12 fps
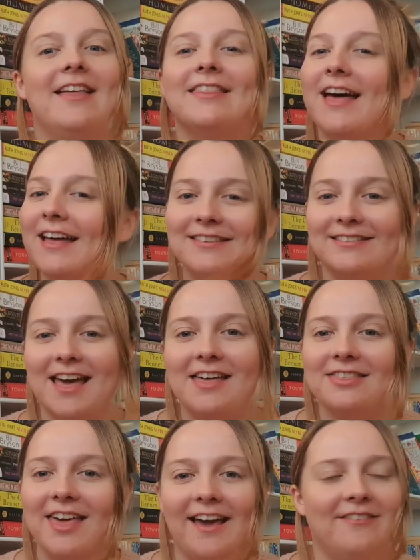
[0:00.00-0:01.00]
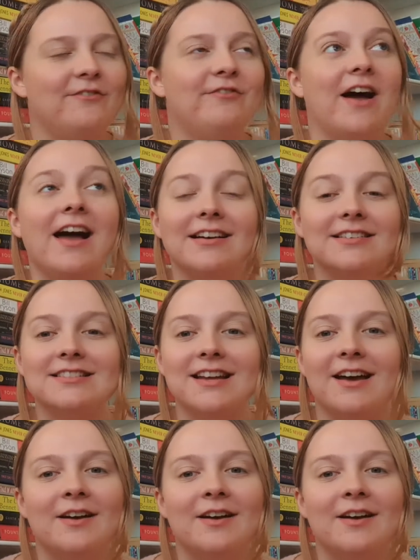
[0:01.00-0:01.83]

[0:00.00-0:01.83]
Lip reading: that fact.